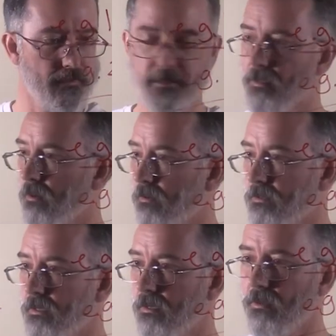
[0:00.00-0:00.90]
z-score
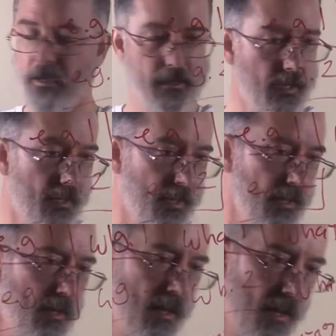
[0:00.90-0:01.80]
is
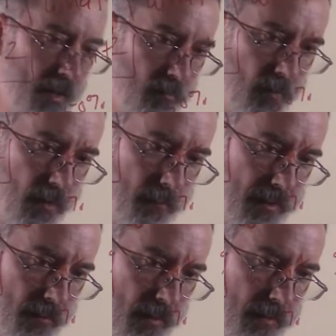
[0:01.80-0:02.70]
0.98, and we want
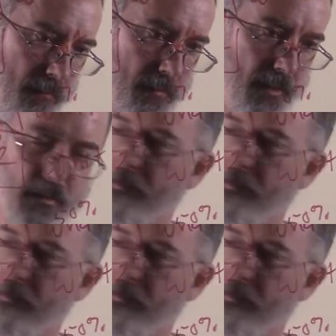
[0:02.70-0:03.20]
between the mean